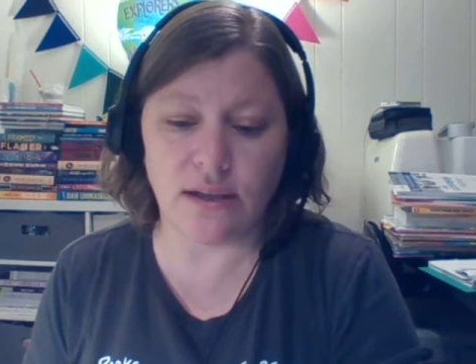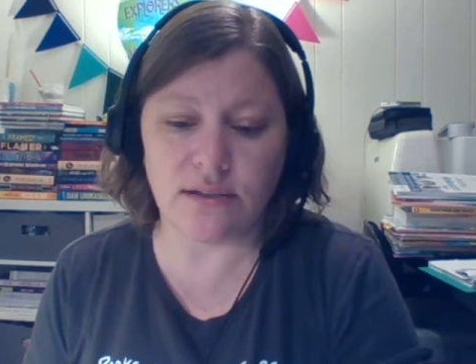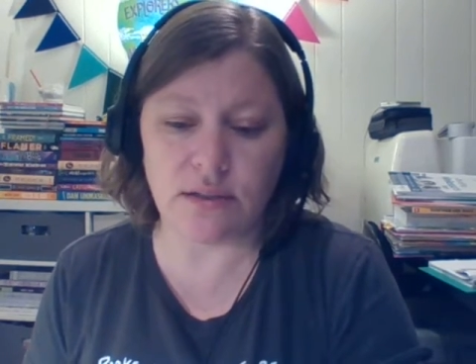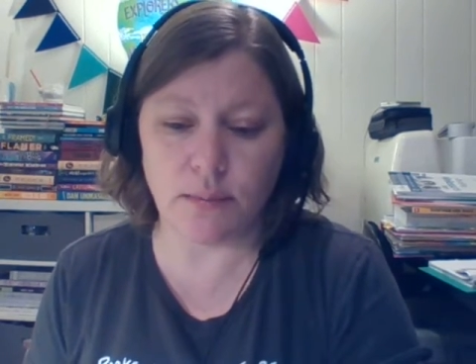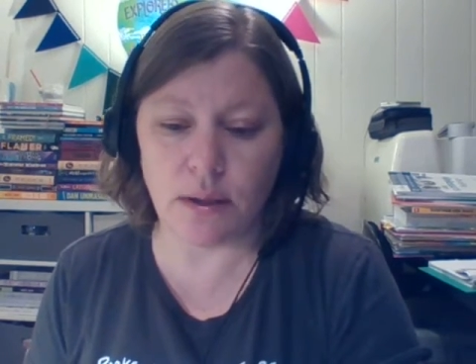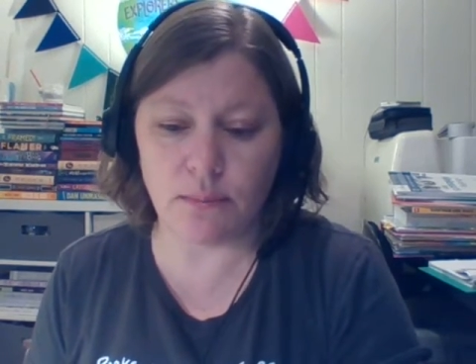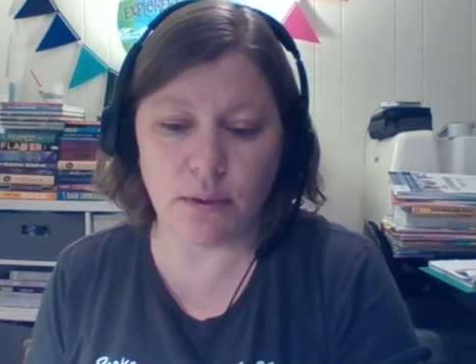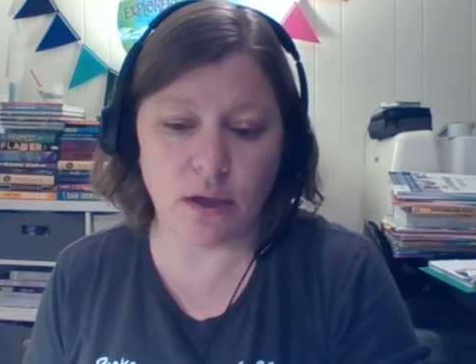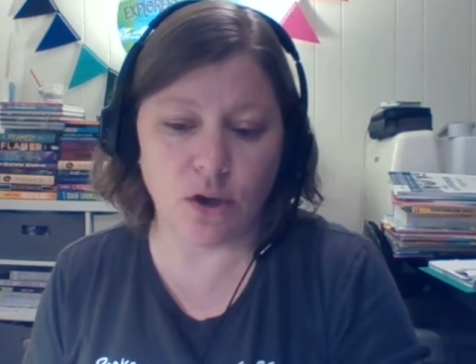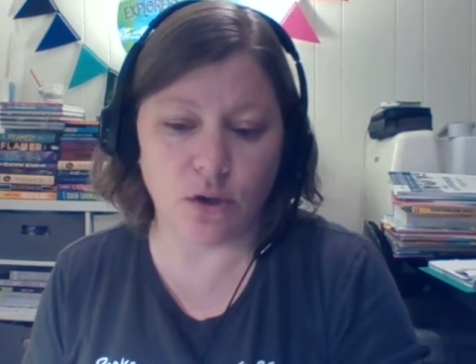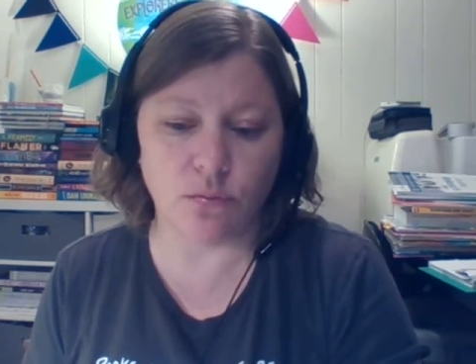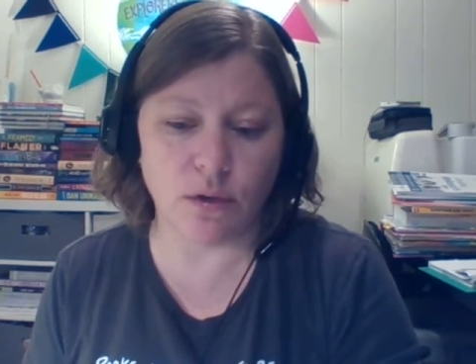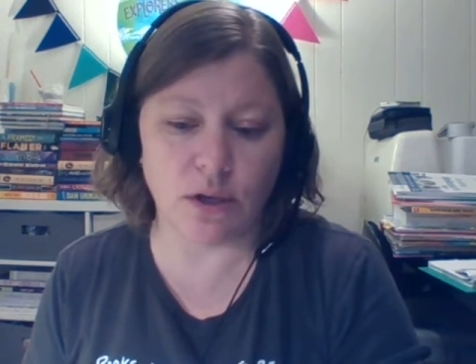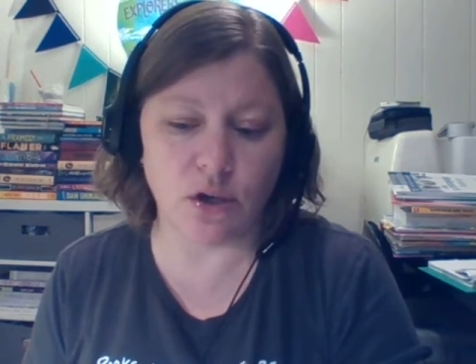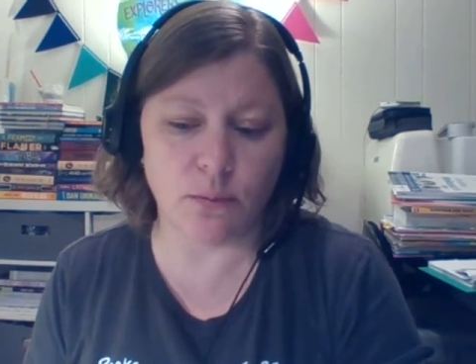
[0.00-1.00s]
Some might be a good
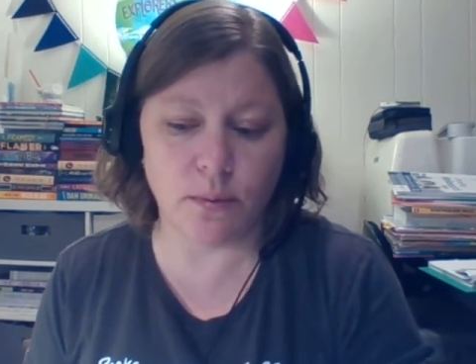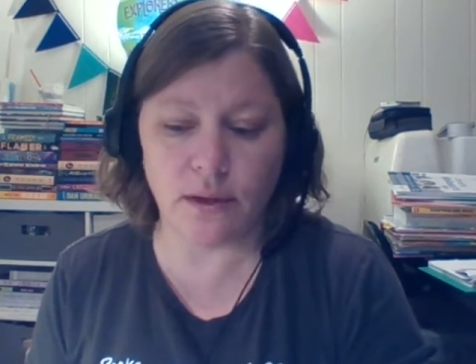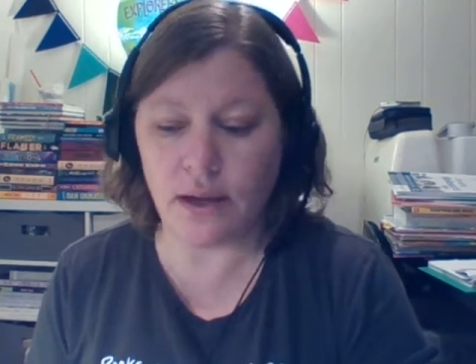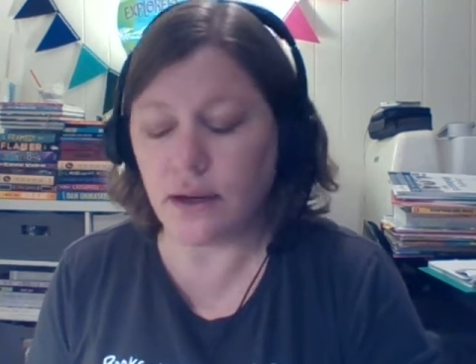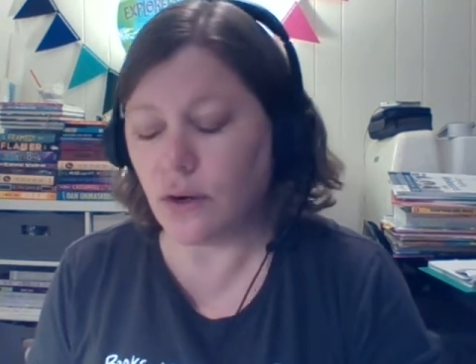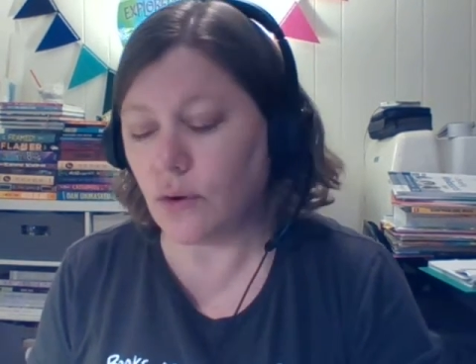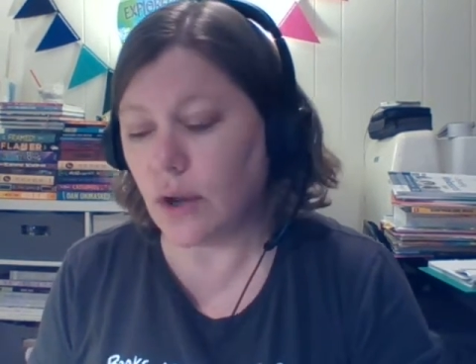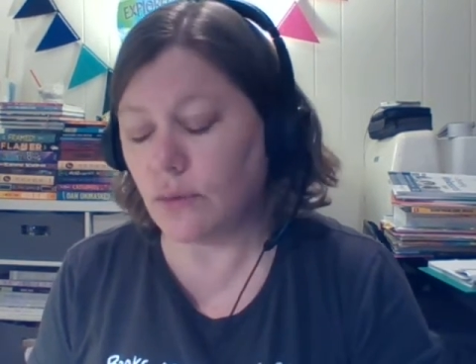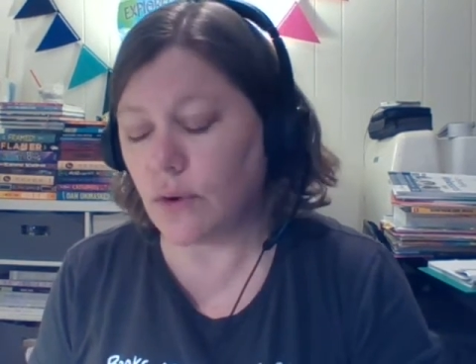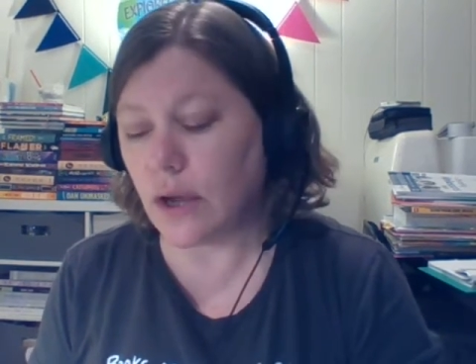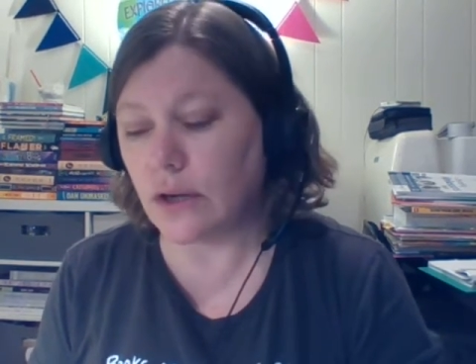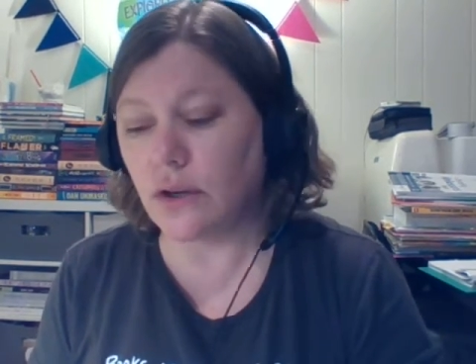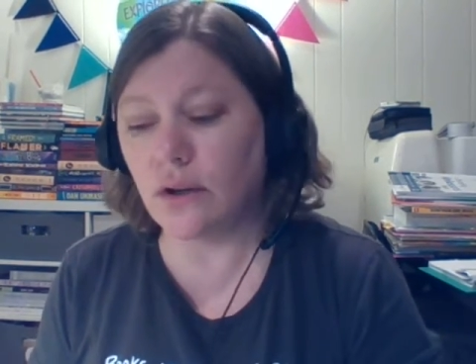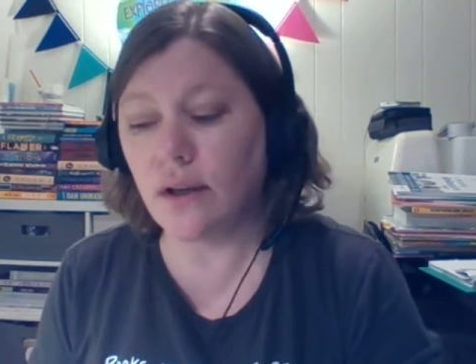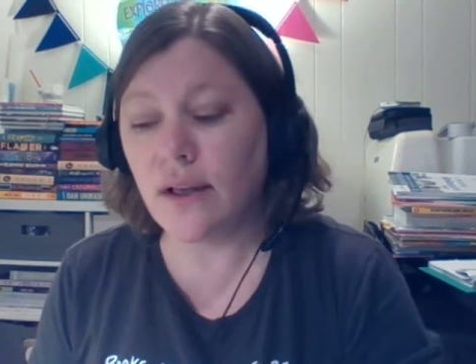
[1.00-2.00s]
reader, but not a great
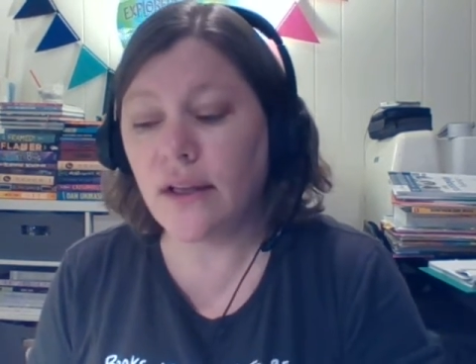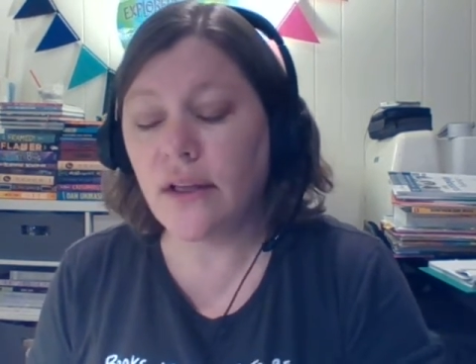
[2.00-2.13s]
writer.